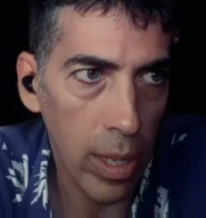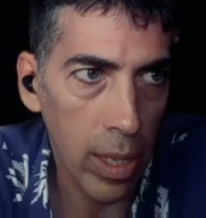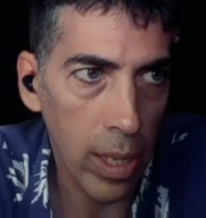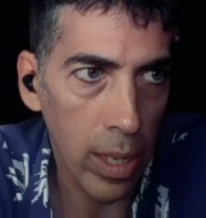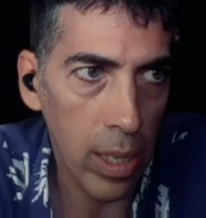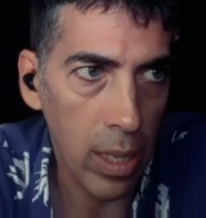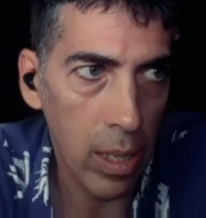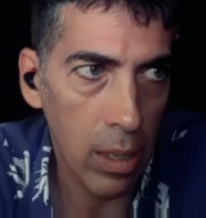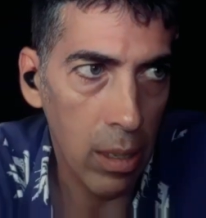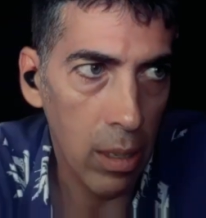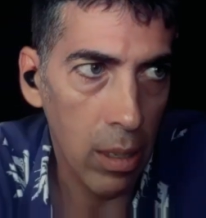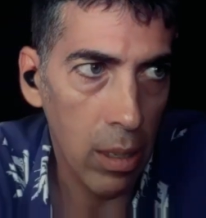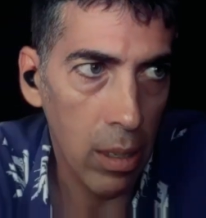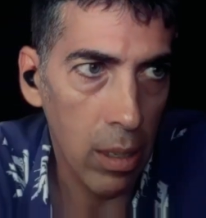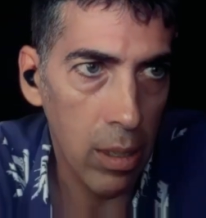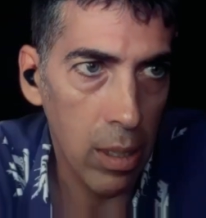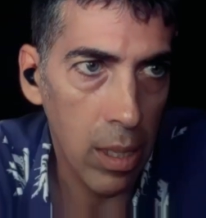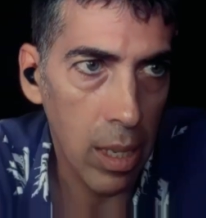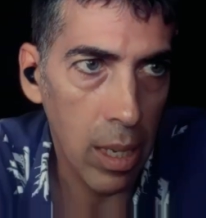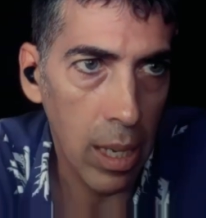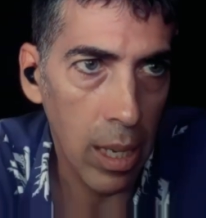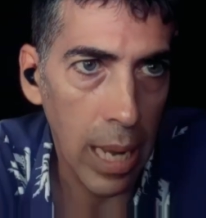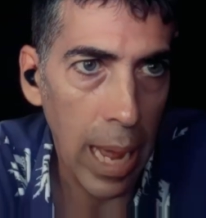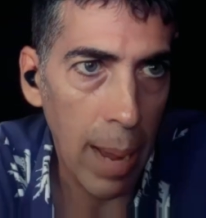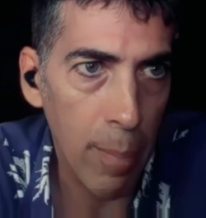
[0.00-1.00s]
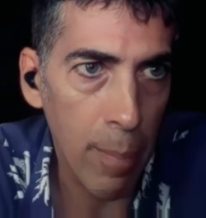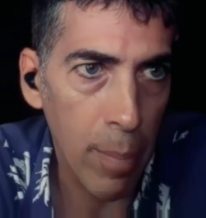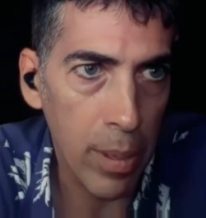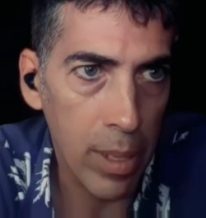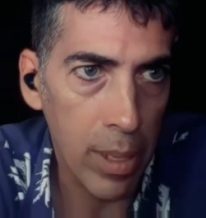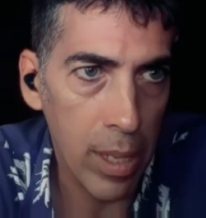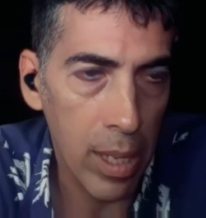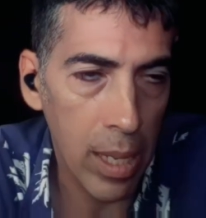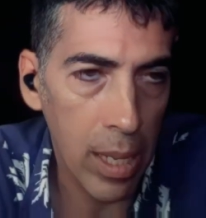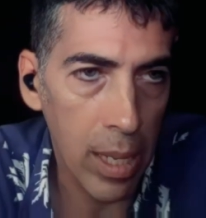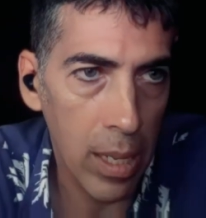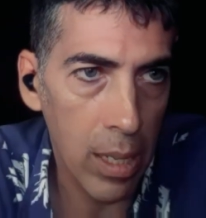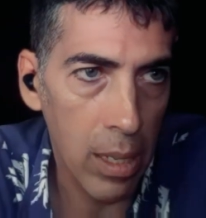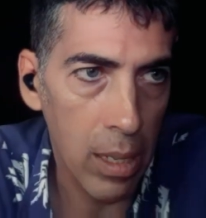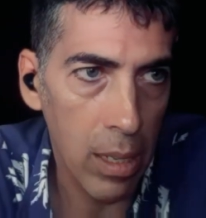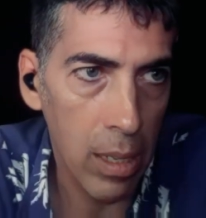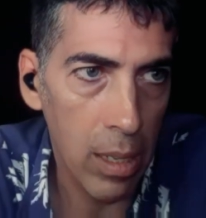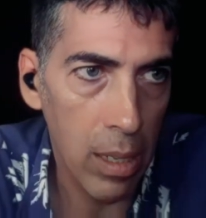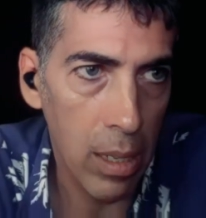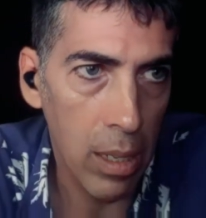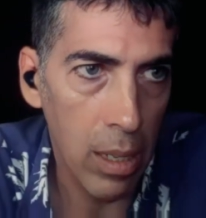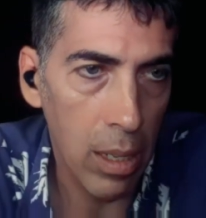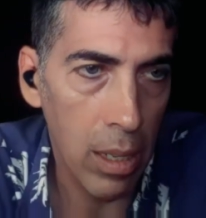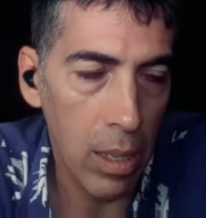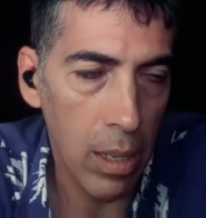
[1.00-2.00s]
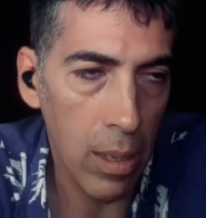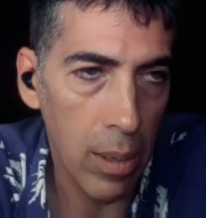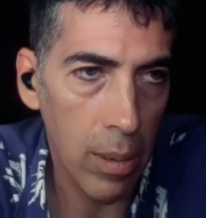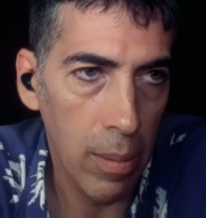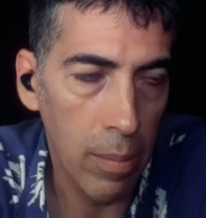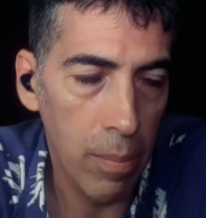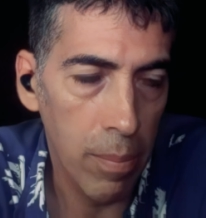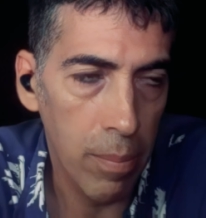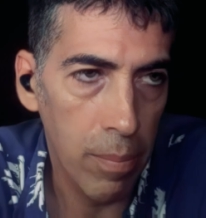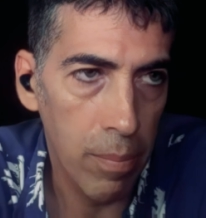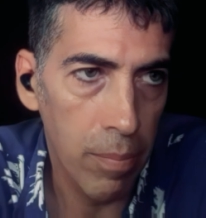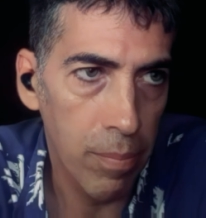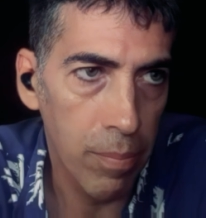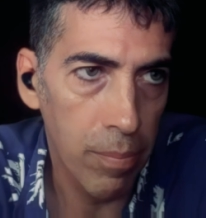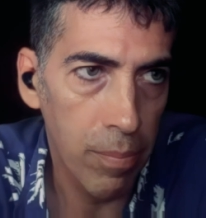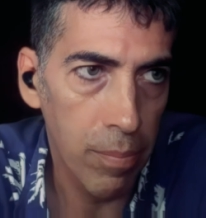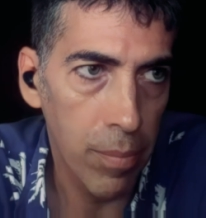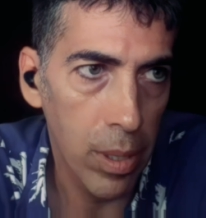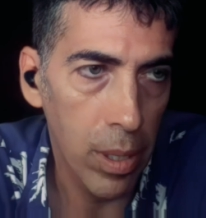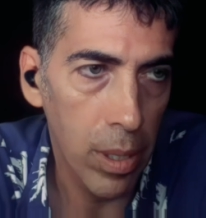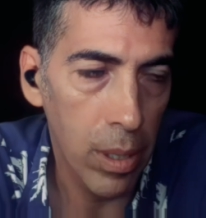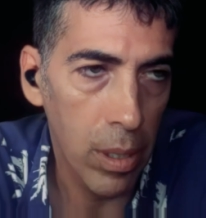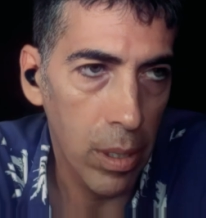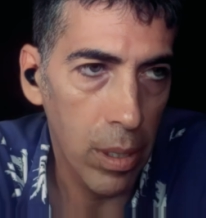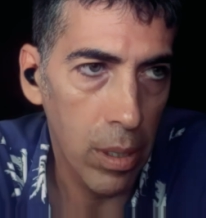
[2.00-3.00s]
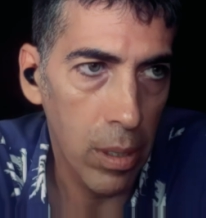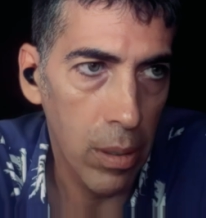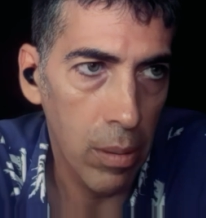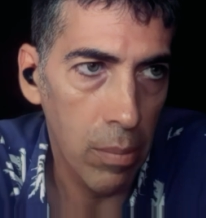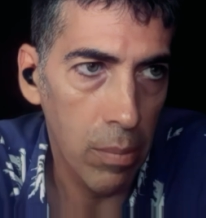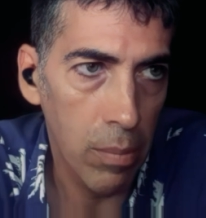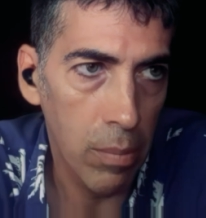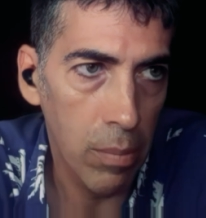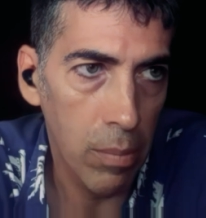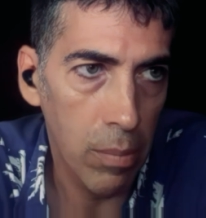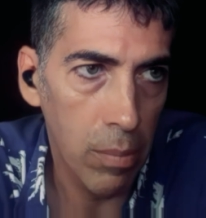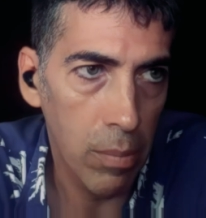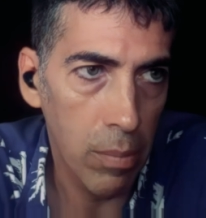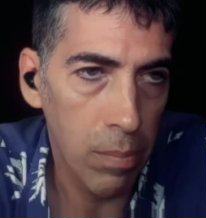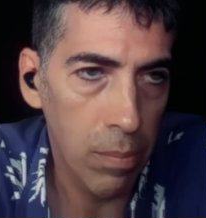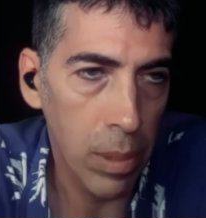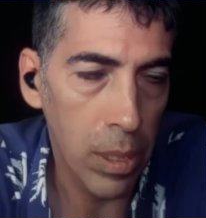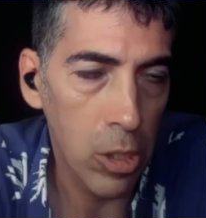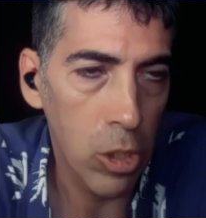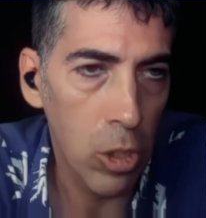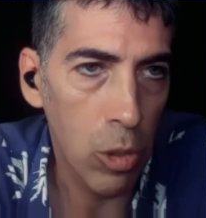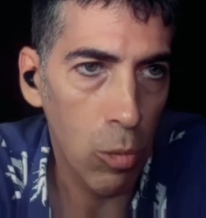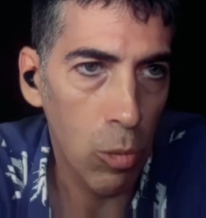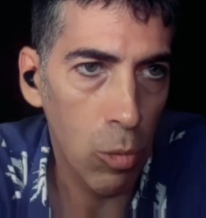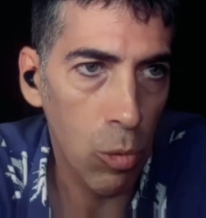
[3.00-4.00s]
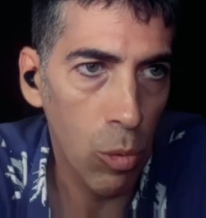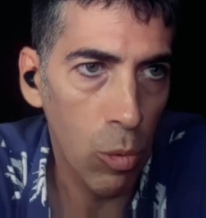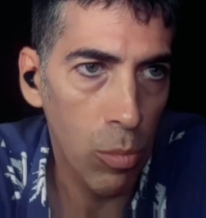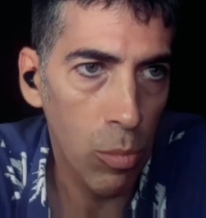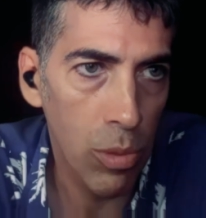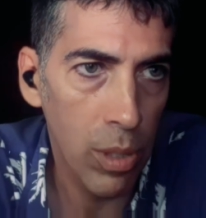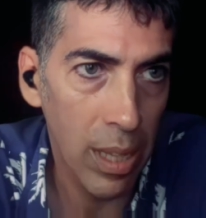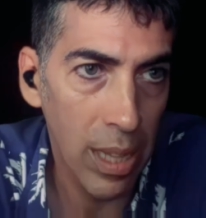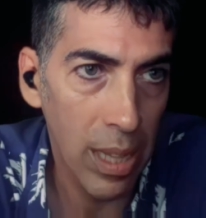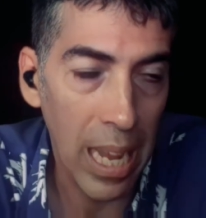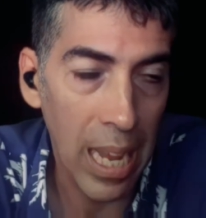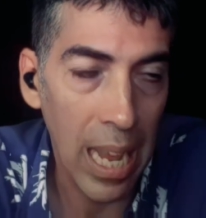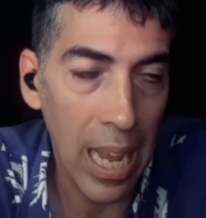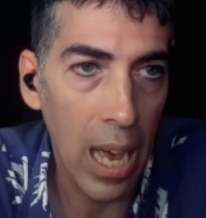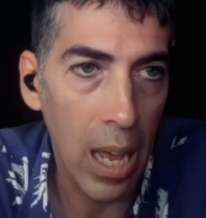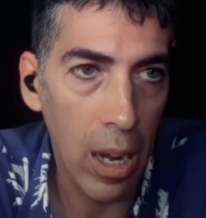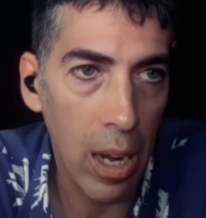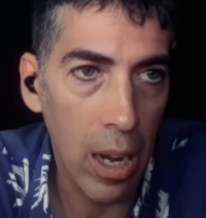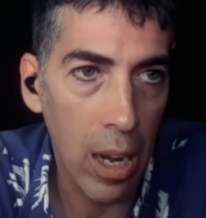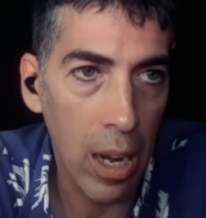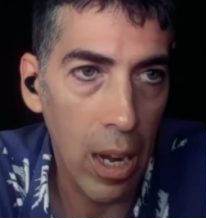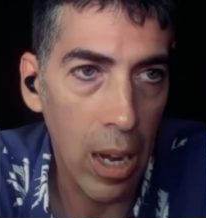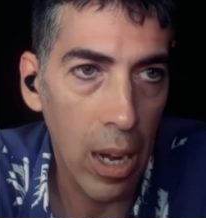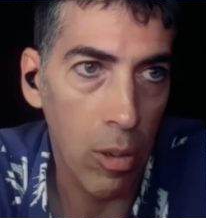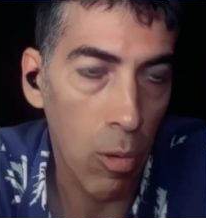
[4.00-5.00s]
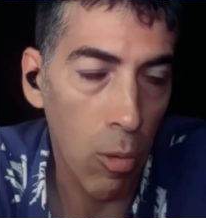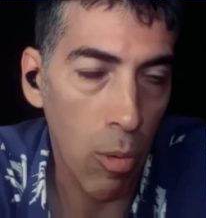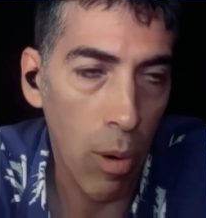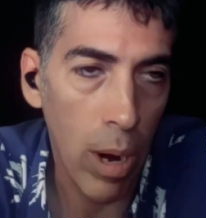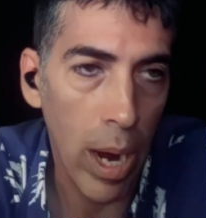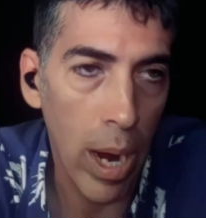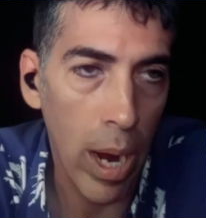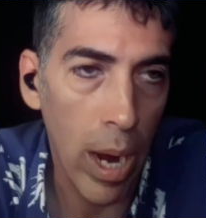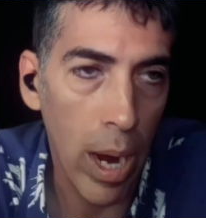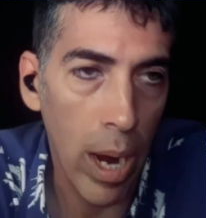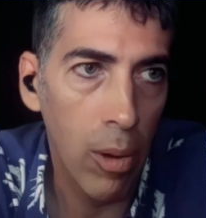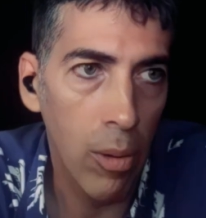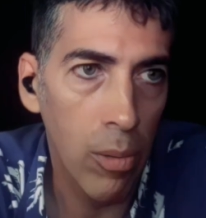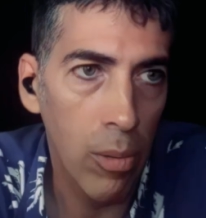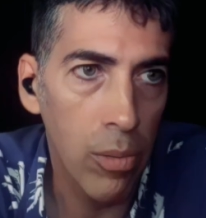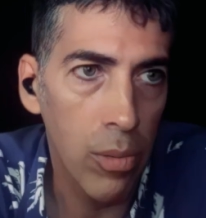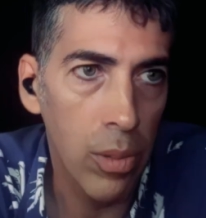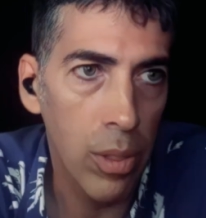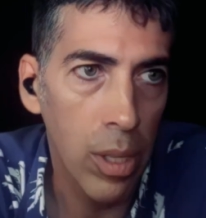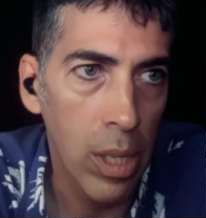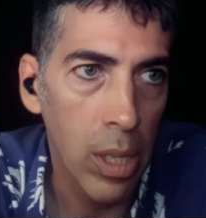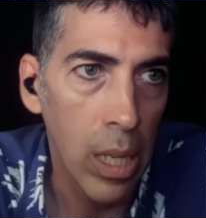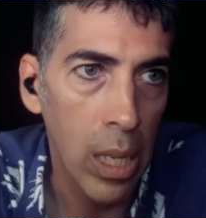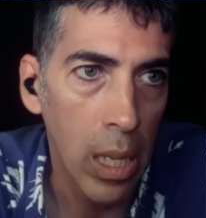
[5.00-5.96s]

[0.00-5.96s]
like a dilapidated uh, uh, bunch of rooms that they had on the ground.